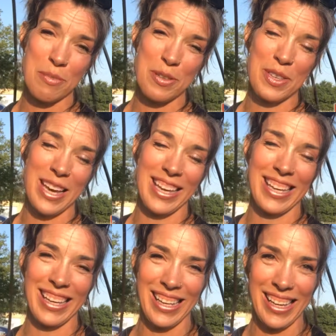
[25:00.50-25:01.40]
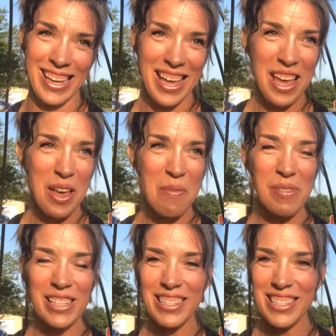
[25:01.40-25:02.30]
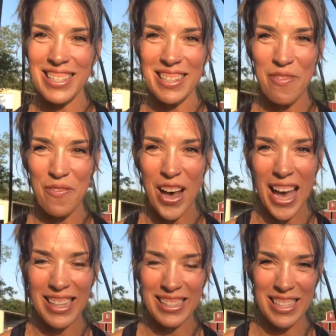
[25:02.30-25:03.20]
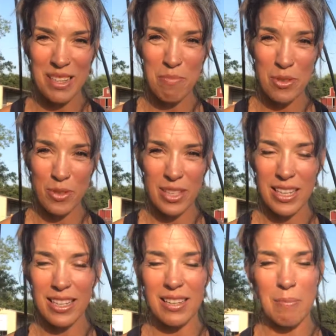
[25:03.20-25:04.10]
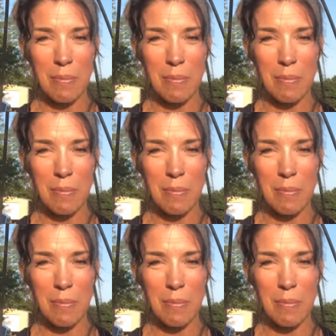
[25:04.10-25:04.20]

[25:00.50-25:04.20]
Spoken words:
music. But just violin music